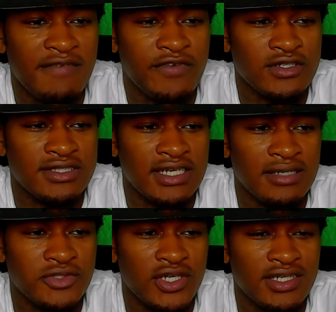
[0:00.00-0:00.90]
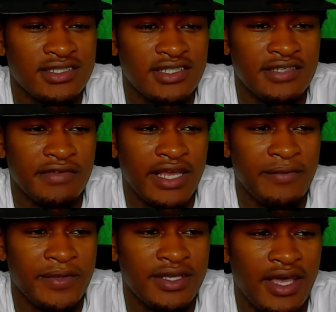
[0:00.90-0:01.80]
first time trying to see Flight
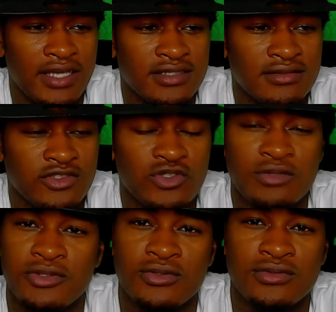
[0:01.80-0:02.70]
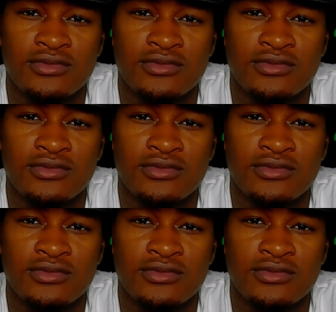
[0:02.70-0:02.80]
React's dribble.